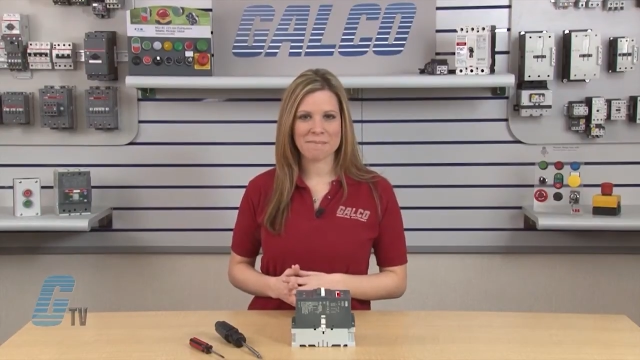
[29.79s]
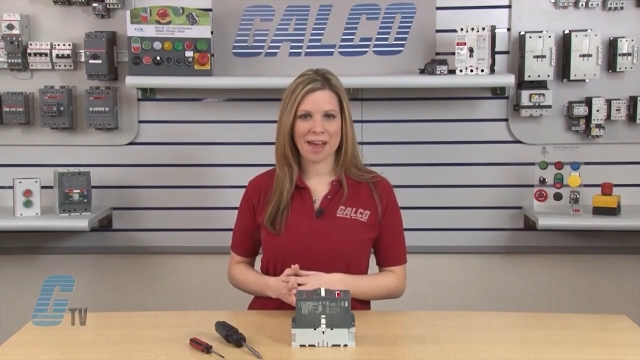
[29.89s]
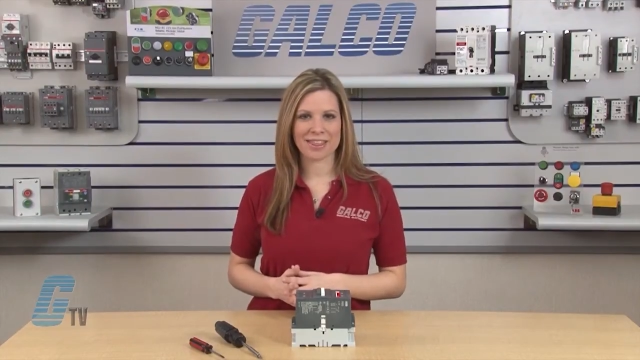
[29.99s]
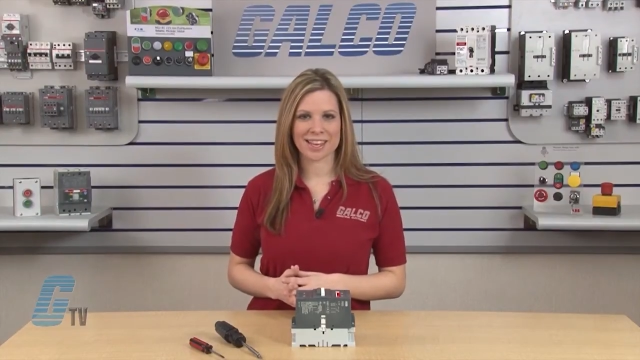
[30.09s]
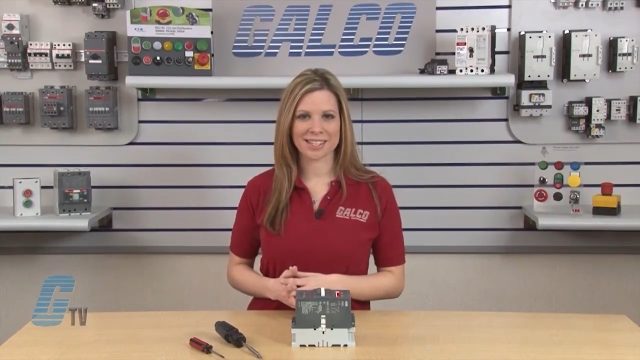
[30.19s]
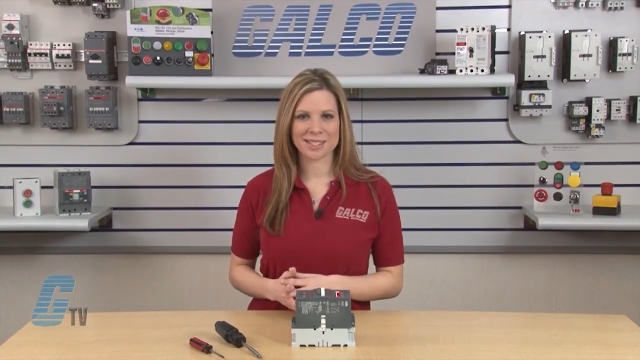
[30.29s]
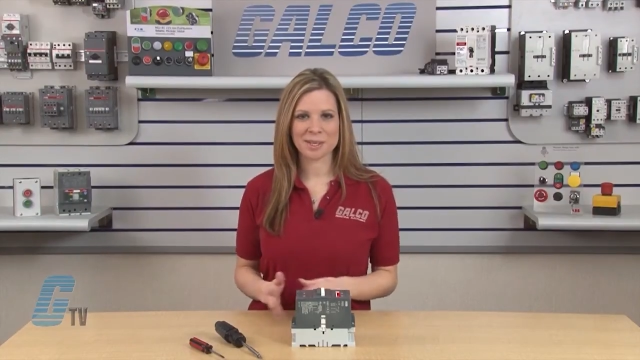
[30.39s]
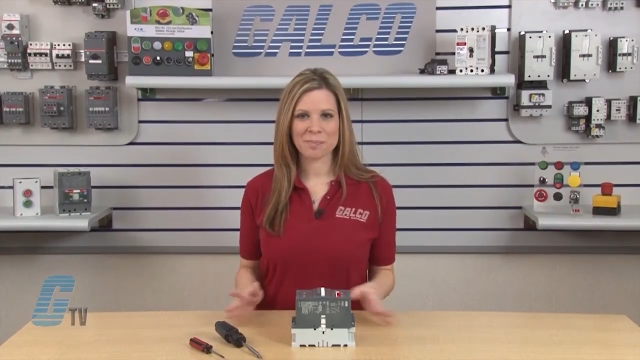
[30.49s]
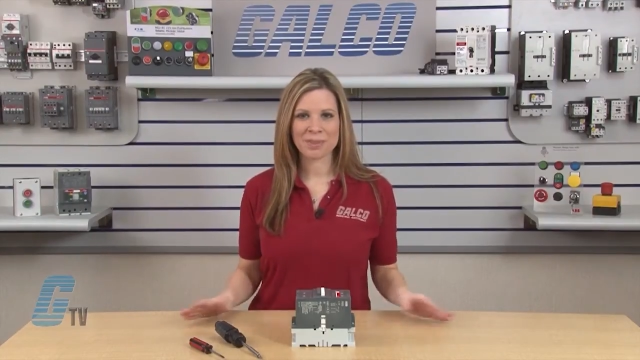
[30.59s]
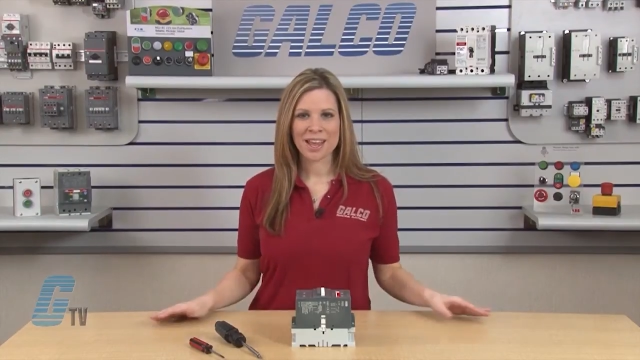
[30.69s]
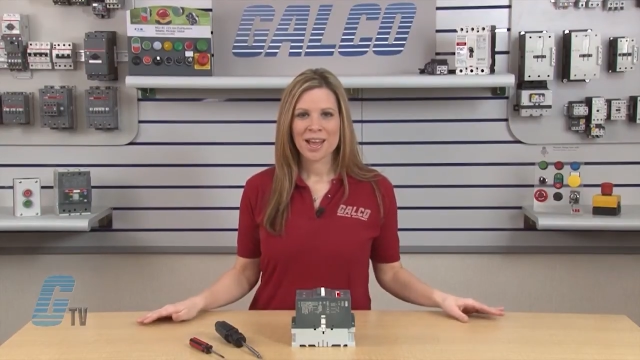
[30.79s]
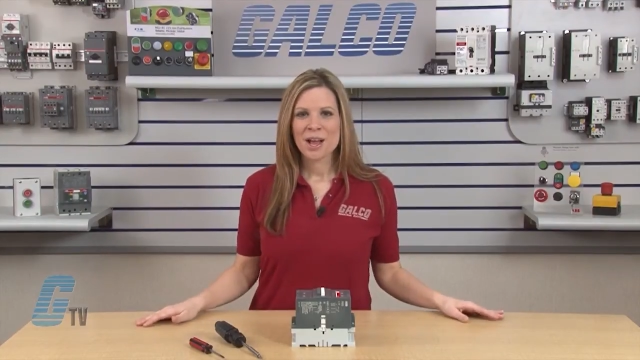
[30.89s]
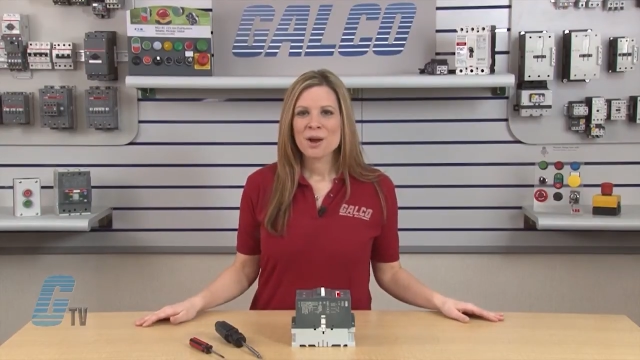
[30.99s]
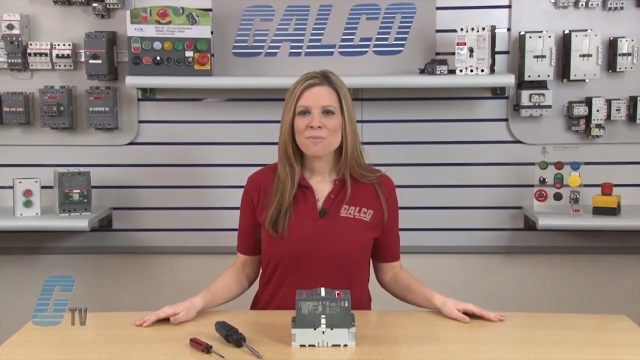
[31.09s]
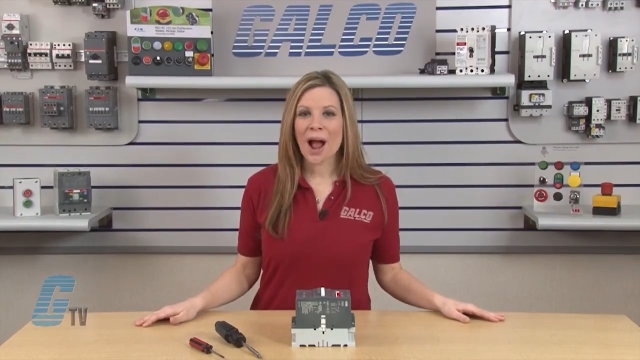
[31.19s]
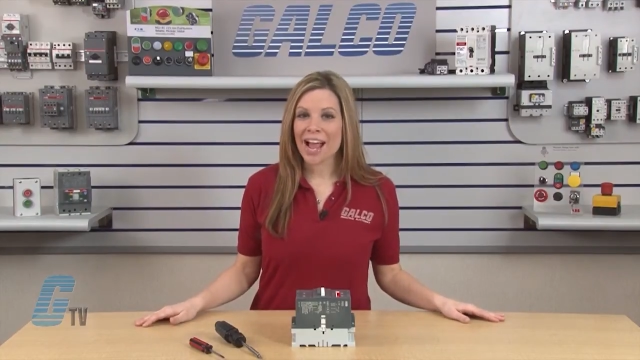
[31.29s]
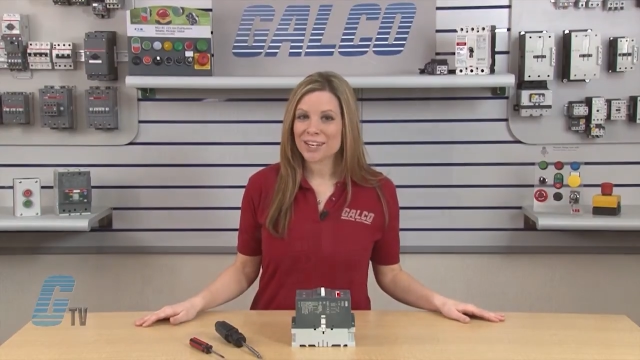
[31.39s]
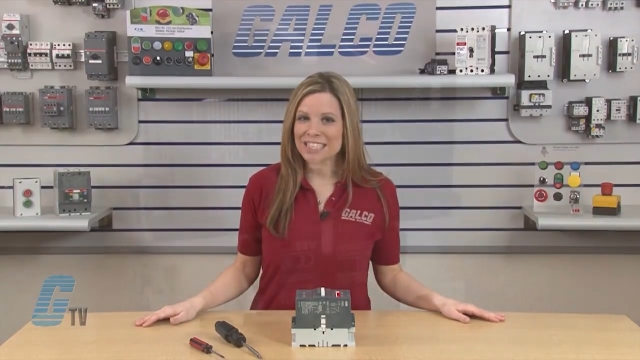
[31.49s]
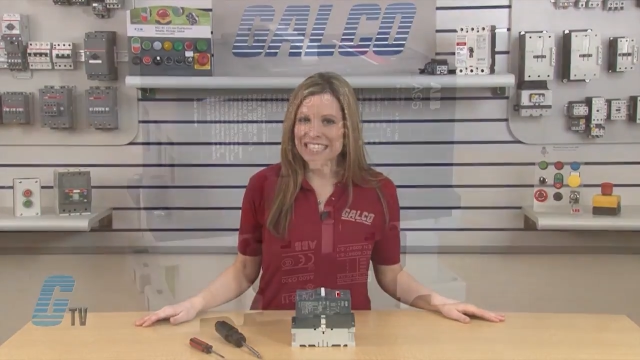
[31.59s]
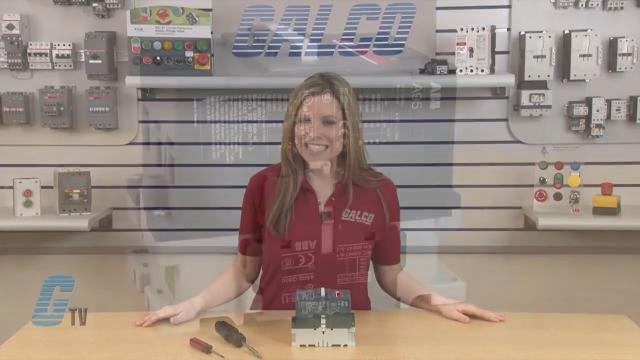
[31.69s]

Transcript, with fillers: methods. Prior to